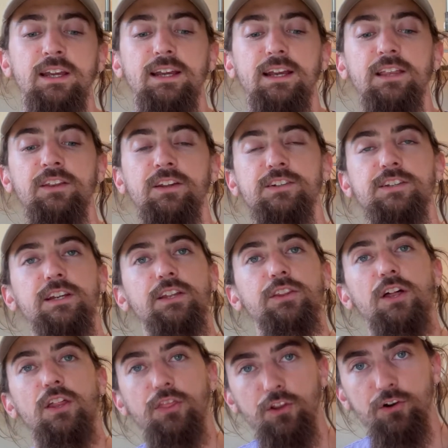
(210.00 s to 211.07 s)
And then to get
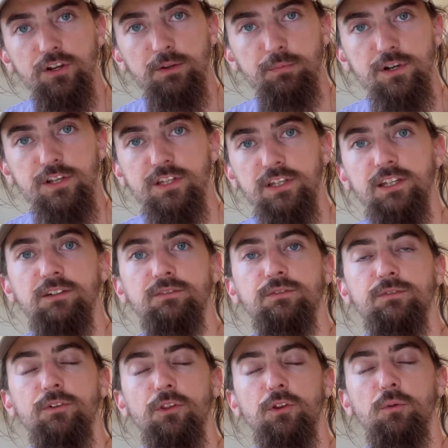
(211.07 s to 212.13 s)
that 30%
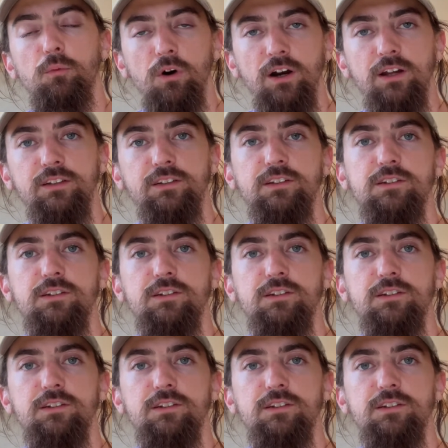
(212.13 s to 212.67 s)
for the wants, you